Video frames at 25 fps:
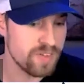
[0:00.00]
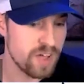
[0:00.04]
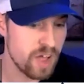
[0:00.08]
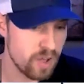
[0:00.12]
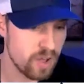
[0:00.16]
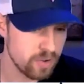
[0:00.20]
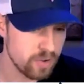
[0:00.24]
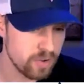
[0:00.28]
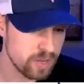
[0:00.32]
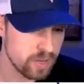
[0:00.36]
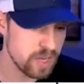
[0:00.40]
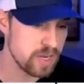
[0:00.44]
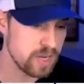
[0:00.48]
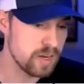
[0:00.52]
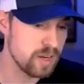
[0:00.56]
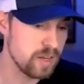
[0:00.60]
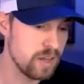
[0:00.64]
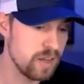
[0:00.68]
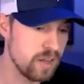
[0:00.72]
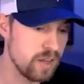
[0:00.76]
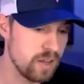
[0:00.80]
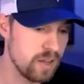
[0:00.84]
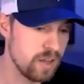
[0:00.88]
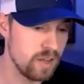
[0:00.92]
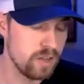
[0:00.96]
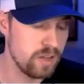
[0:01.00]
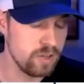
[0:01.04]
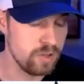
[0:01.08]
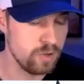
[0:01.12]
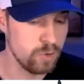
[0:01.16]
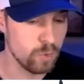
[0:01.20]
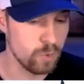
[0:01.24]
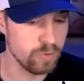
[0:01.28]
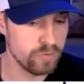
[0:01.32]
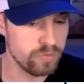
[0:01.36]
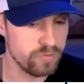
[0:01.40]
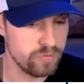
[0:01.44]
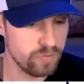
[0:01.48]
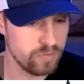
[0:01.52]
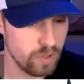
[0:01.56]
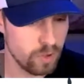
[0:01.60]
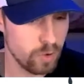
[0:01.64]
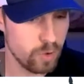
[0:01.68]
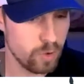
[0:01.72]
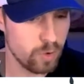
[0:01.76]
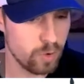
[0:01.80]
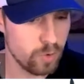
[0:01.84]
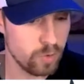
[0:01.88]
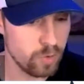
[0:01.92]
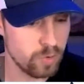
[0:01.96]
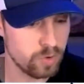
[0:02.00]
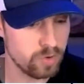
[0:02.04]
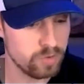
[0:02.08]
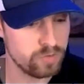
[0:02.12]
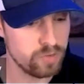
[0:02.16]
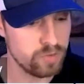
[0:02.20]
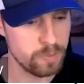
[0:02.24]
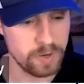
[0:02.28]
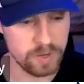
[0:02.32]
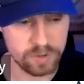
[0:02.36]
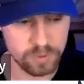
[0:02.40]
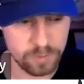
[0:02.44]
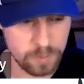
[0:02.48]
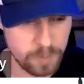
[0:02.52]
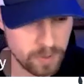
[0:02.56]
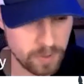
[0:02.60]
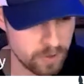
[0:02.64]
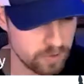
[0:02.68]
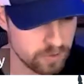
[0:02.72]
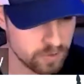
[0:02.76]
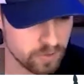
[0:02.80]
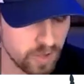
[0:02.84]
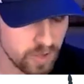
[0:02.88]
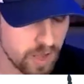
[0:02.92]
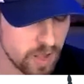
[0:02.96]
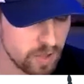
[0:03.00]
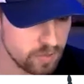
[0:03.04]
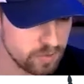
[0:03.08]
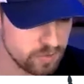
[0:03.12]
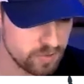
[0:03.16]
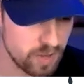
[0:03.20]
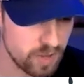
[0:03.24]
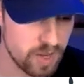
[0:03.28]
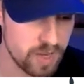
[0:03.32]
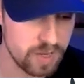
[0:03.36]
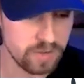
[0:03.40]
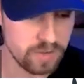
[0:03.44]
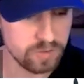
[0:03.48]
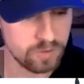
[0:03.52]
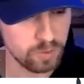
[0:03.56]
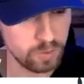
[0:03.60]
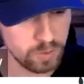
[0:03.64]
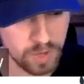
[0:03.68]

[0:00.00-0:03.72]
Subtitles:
and validate your flow from an Experience Cloud site